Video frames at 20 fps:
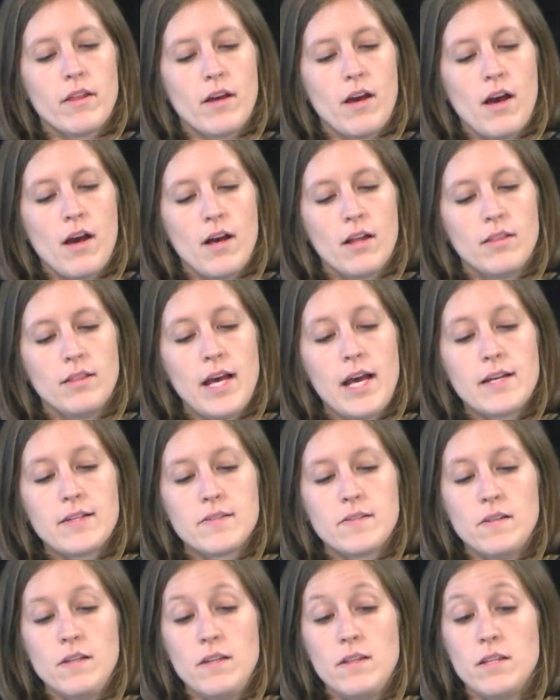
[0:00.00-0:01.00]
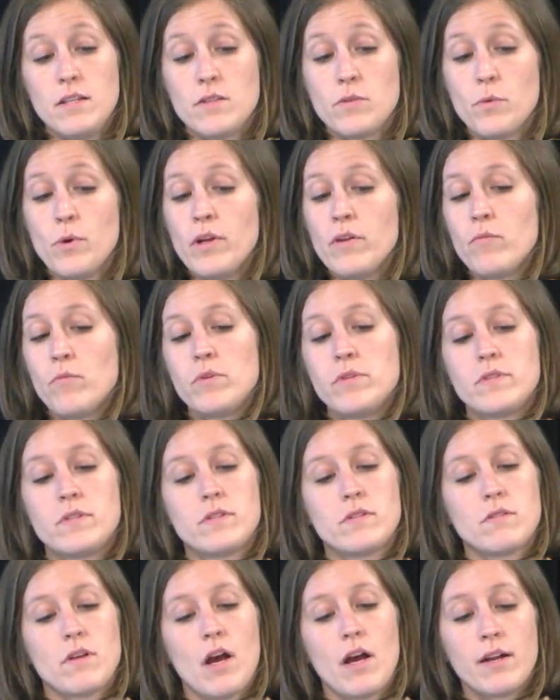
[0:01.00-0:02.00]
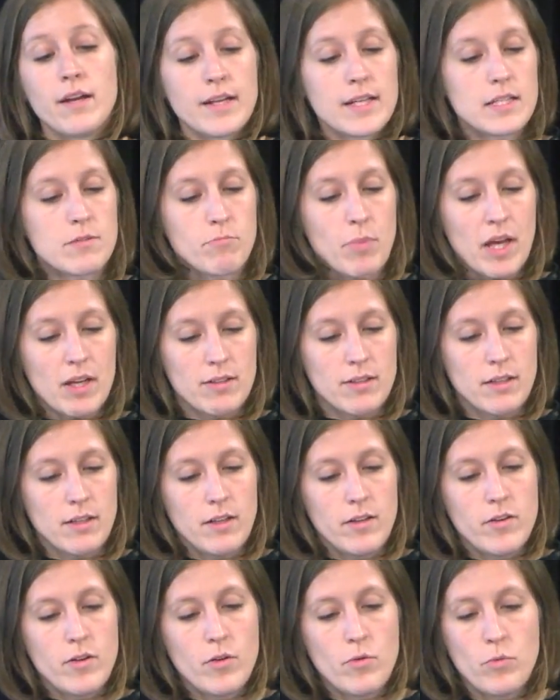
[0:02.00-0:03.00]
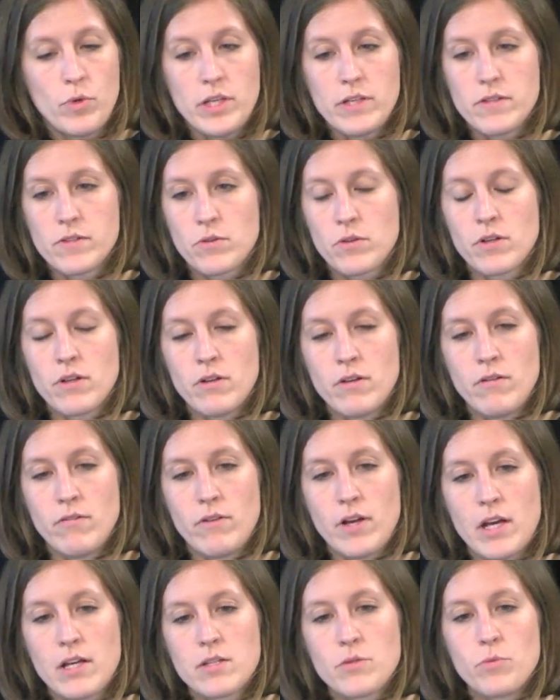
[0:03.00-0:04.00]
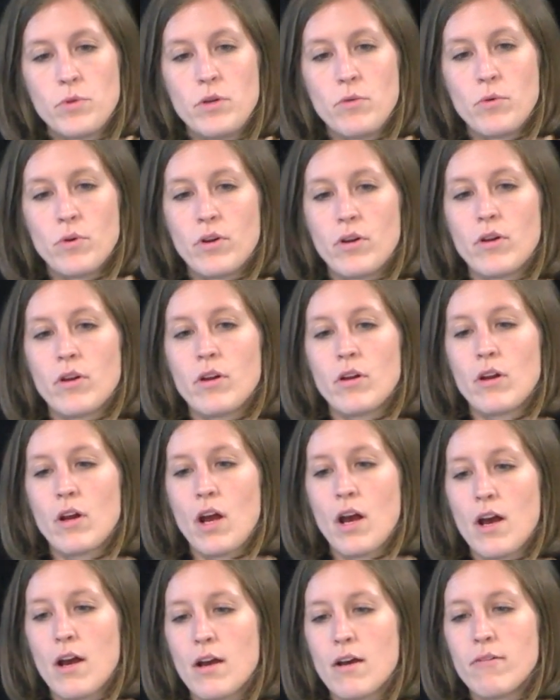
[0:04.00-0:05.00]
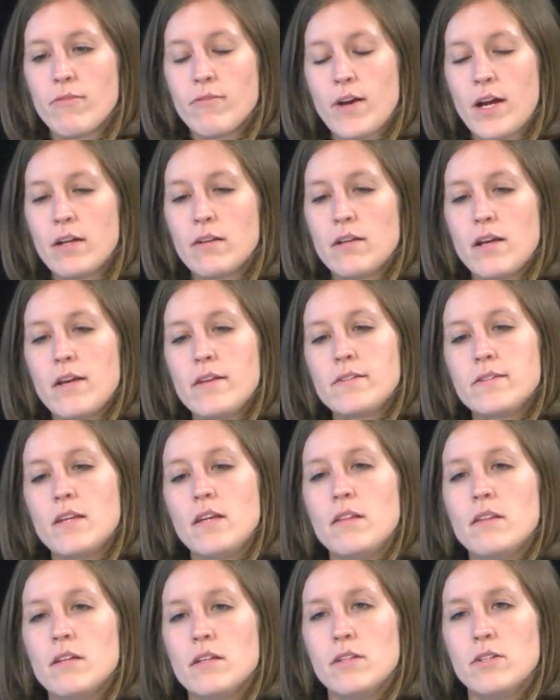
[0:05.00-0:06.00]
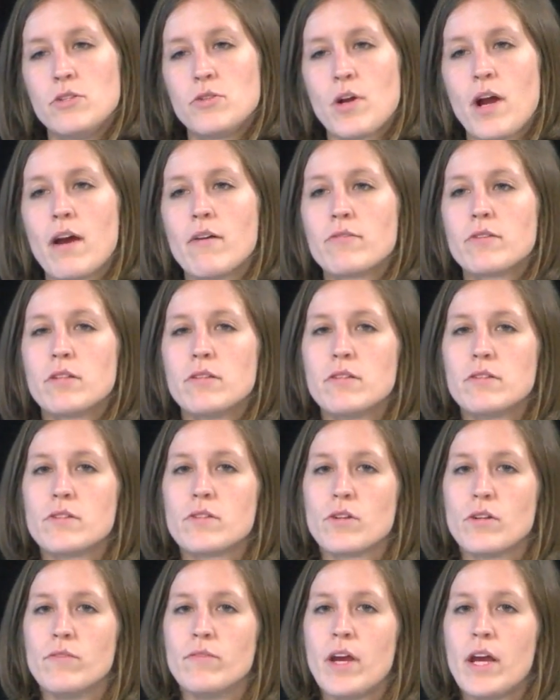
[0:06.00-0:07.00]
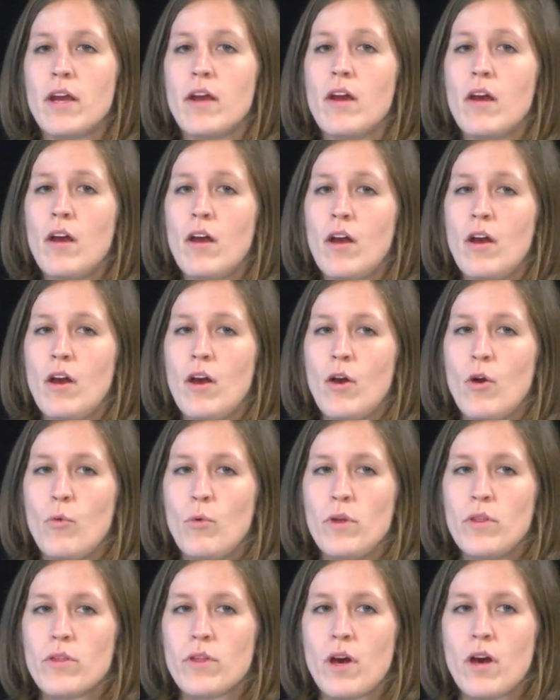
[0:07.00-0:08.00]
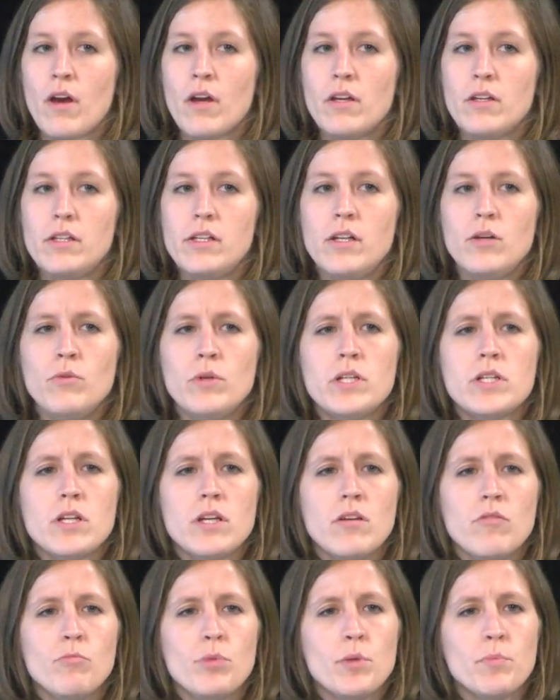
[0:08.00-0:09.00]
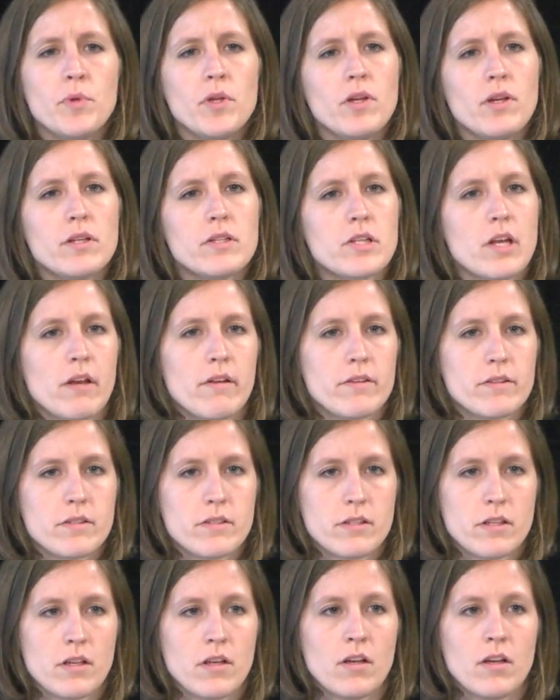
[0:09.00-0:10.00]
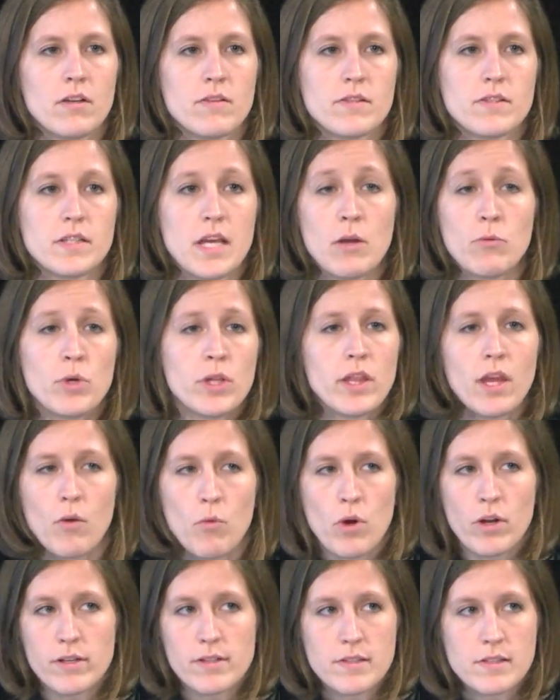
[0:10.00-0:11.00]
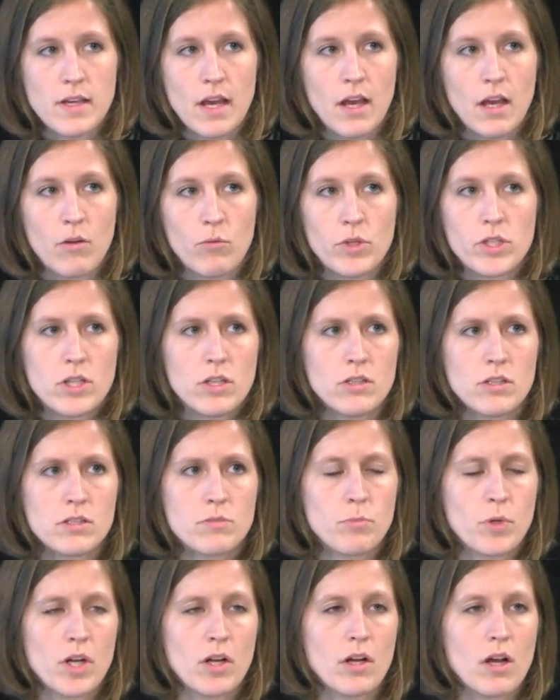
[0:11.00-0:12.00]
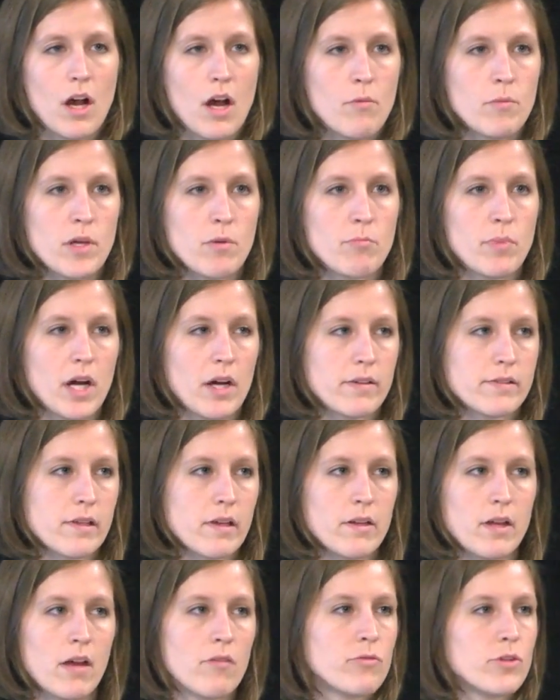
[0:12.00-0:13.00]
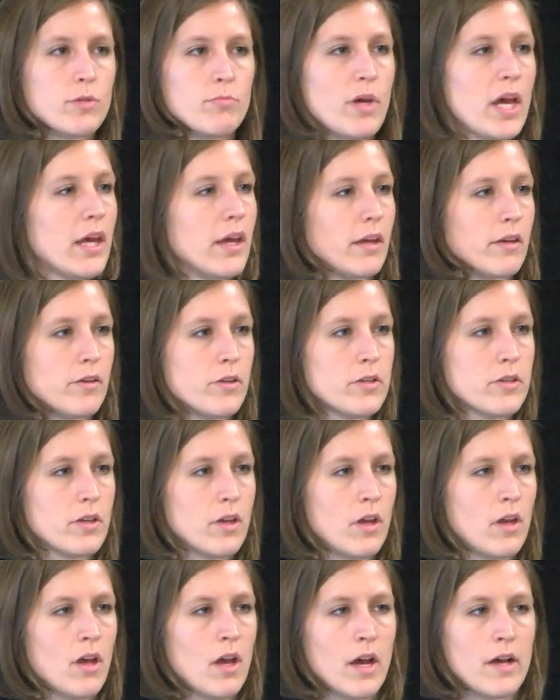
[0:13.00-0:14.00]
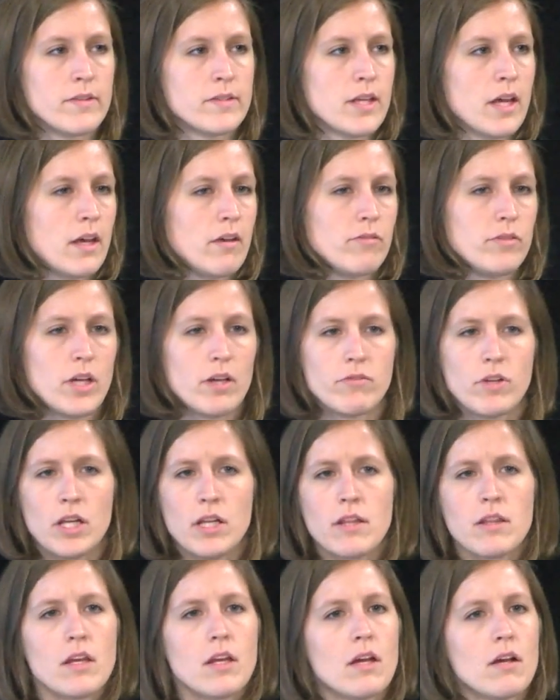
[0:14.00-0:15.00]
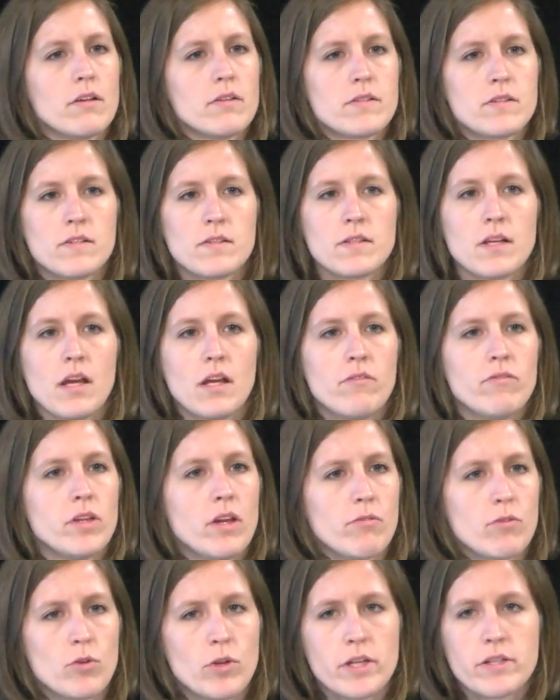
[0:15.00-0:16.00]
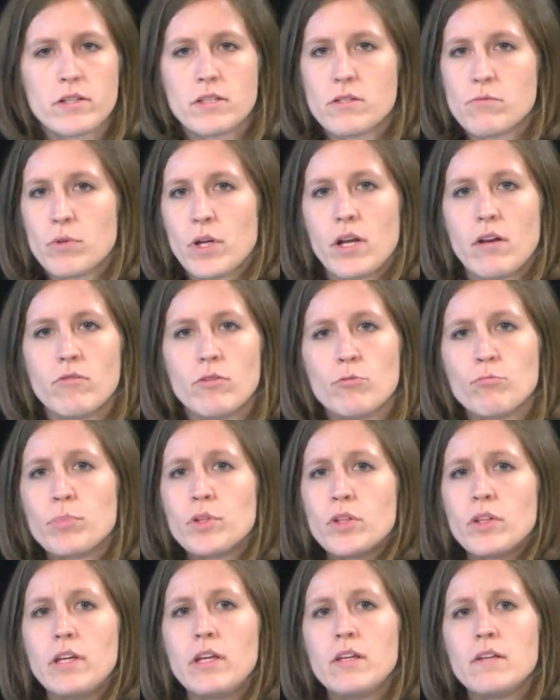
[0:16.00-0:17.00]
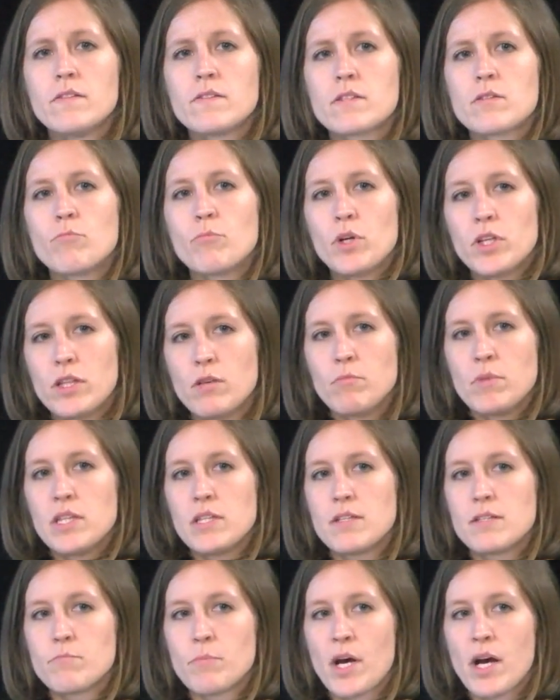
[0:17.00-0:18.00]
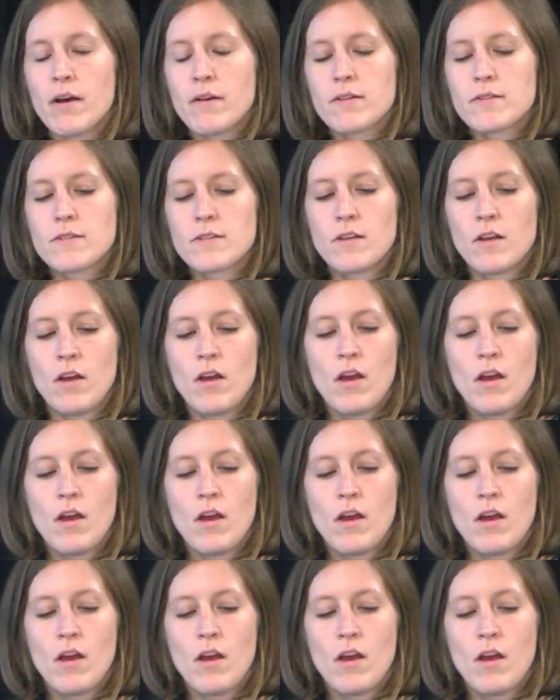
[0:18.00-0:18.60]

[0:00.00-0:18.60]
Lastly, this one was unexpected. We sort of, as we were finalizing the draft of the survey, we thought, you know, we should give people a chance to say what they want to say. We should just put a comment box on every page and say, if you have anything else to say, if you have questions, whatever, please put them in this box.